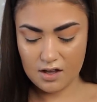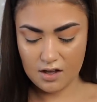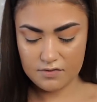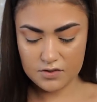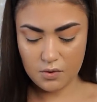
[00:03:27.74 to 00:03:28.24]

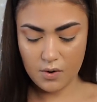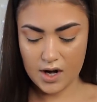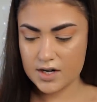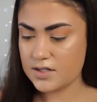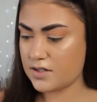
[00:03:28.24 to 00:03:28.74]
of
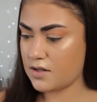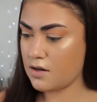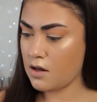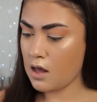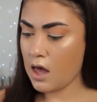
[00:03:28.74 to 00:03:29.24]
course,
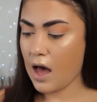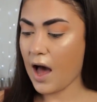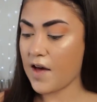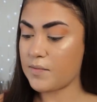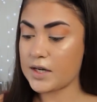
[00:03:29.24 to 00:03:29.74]

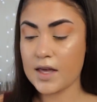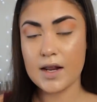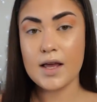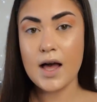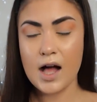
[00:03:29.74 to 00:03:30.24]
I've been
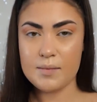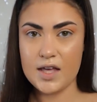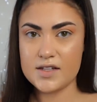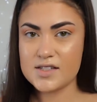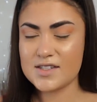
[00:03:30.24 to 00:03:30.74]
getting
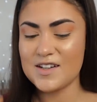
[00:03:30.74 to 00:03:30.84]
comments